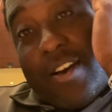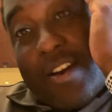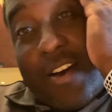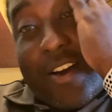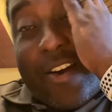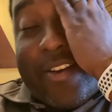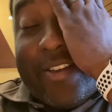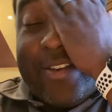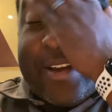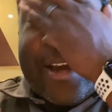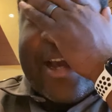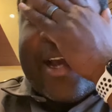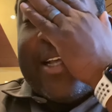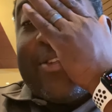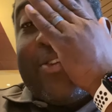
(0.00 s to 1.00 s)
All right, you
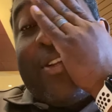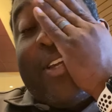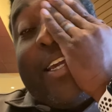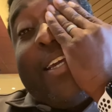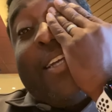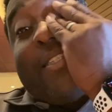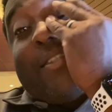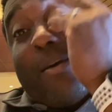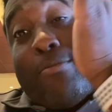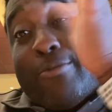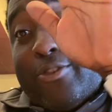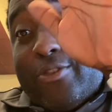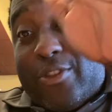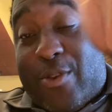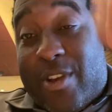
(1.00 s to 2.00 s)
guys. So the kids, I'm gonna
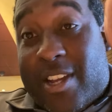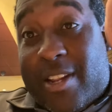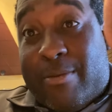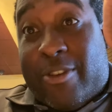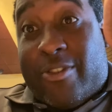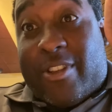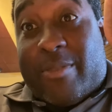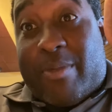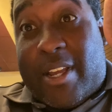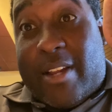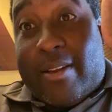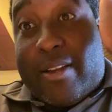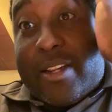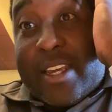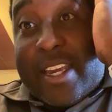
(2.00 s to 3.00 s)
do this quick. The music's
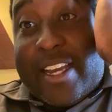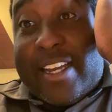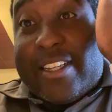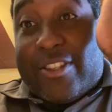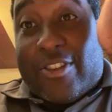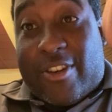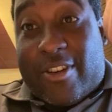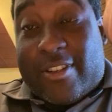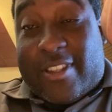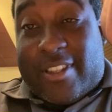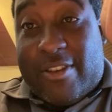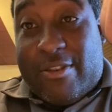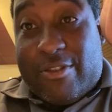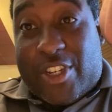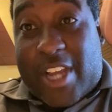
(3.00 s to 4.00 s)
playing. The kids are
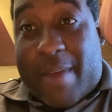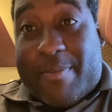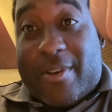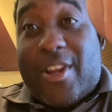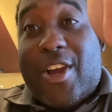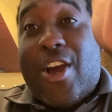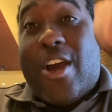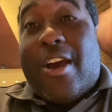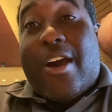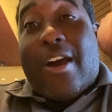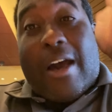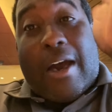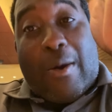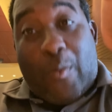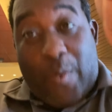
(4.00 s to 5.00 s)
still shopping.
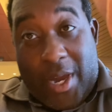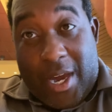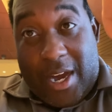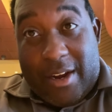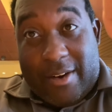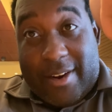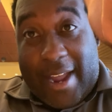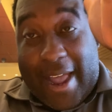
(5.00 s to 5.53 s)
We hungry.